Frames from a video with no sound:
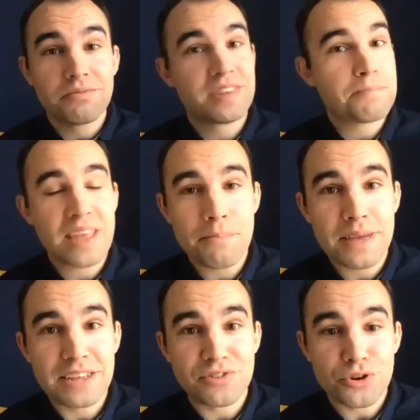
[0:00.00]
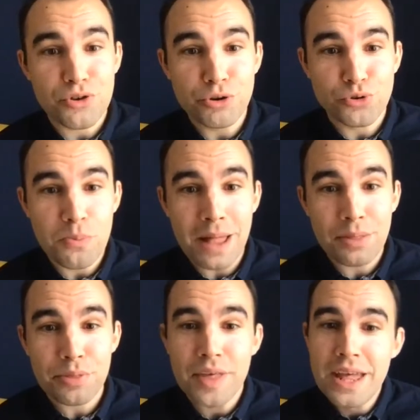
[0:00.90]
September is a crucial
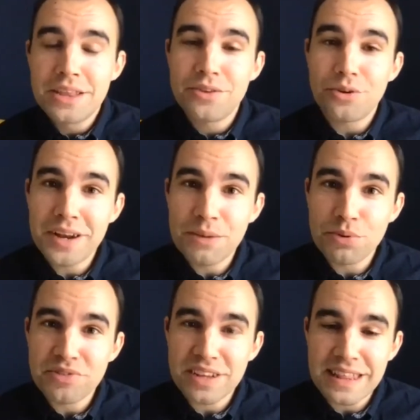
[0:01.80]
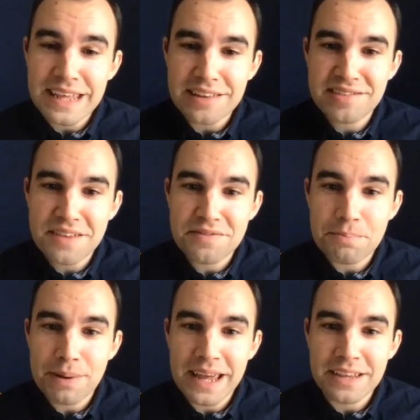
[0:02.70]
month. Not only was it the 70
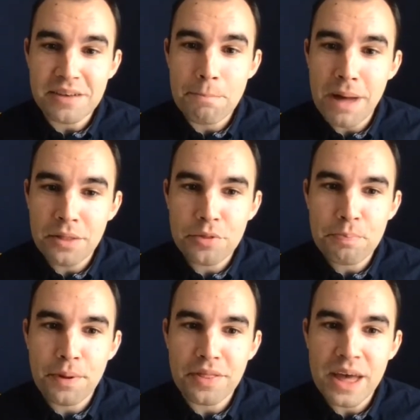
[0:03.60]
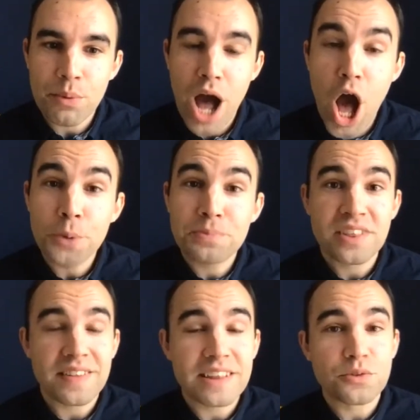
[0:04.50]
plate month, but there were hopes
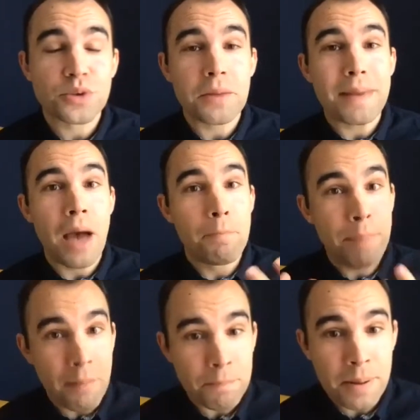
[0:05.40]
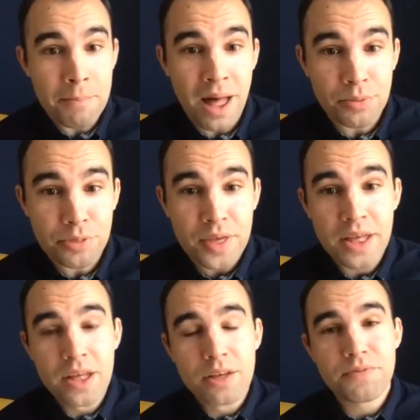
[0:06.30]
that this was going to be a bumper month
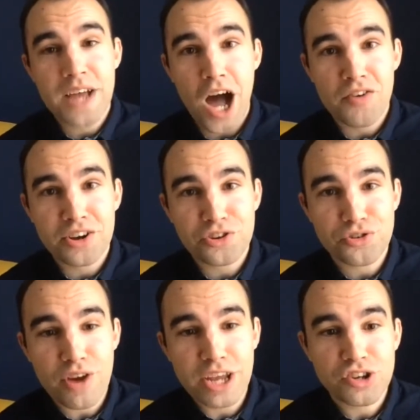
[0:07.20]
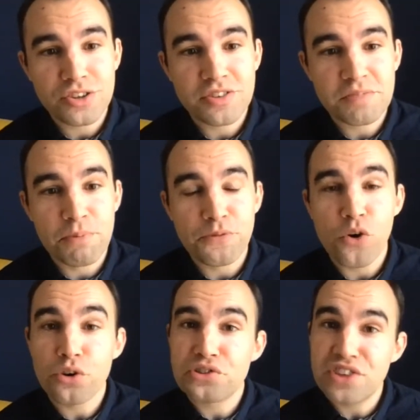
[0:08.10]
for car registrations
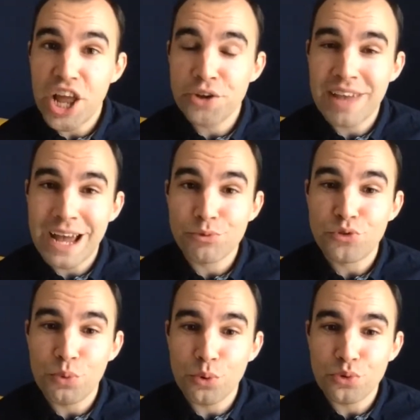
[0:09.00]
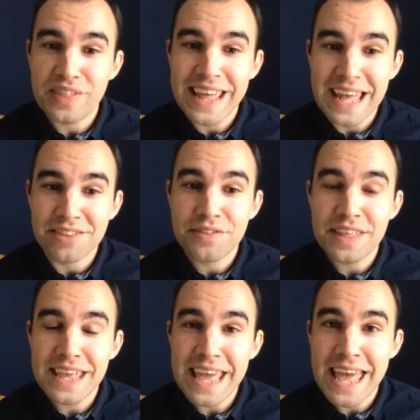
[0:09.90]
before a slowdown towards the end of the
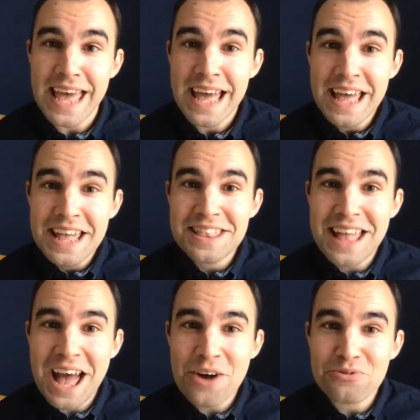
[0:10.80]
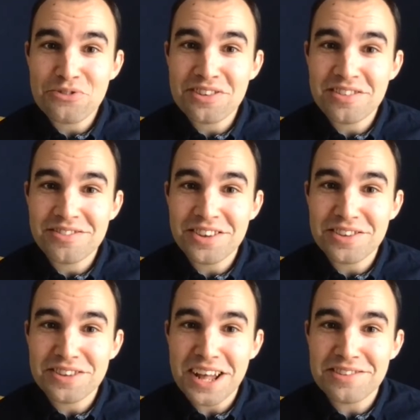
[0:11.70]
year. Now, to
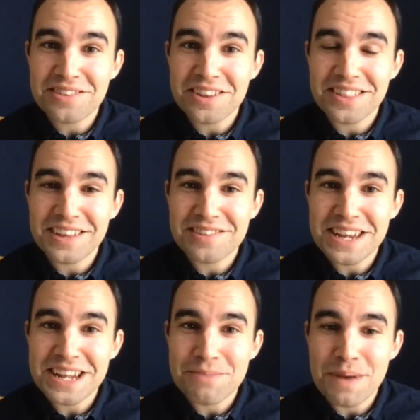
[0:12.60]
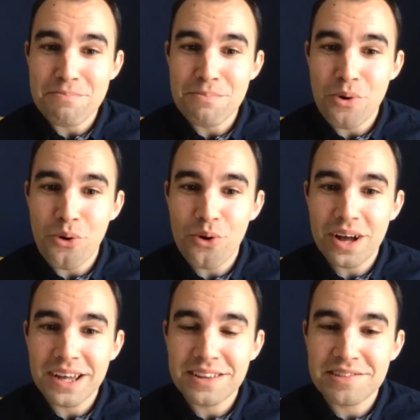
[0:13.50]
discuss this a little bit more
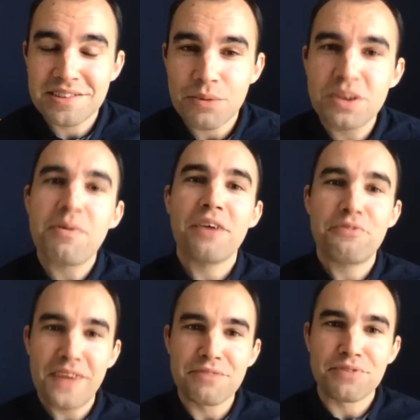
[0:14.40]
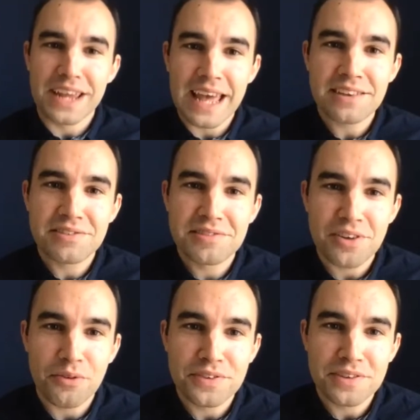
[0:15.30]
is one of my favourite guests,
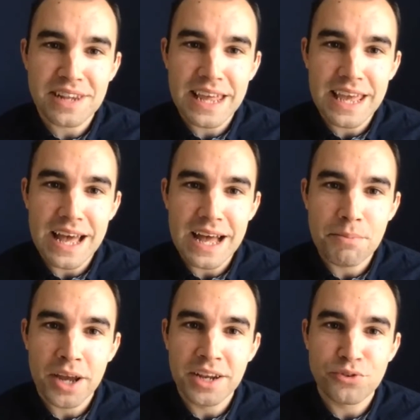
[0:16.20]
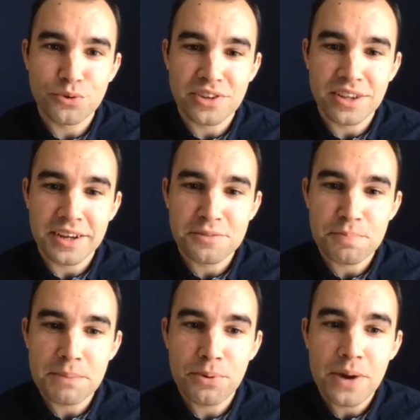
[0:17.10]
obviously. I only talk to nice
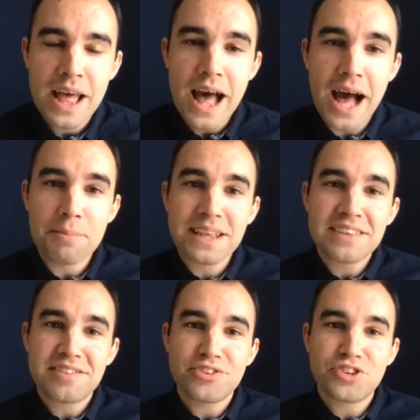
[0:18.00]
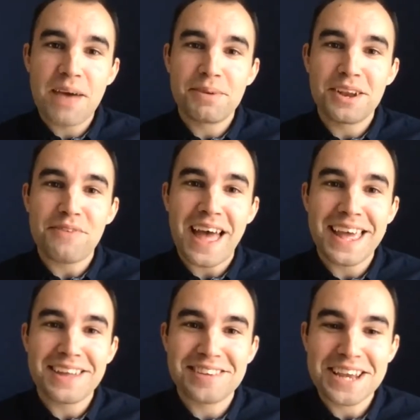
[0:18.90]
people. It is the chairman of
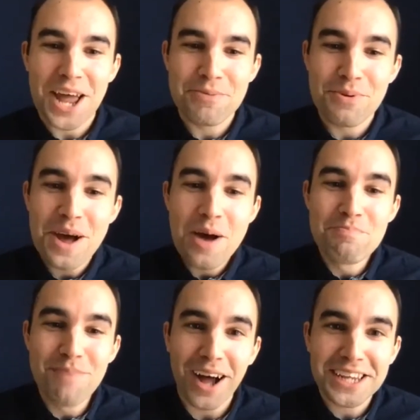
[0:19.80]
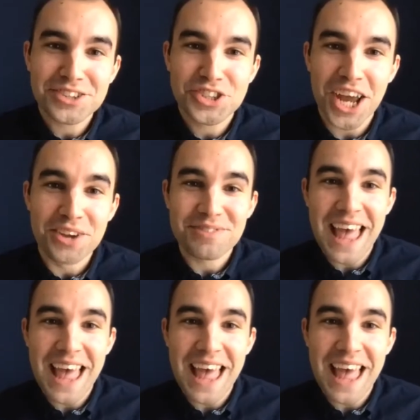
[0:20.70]
ASE Global, Mike Jones.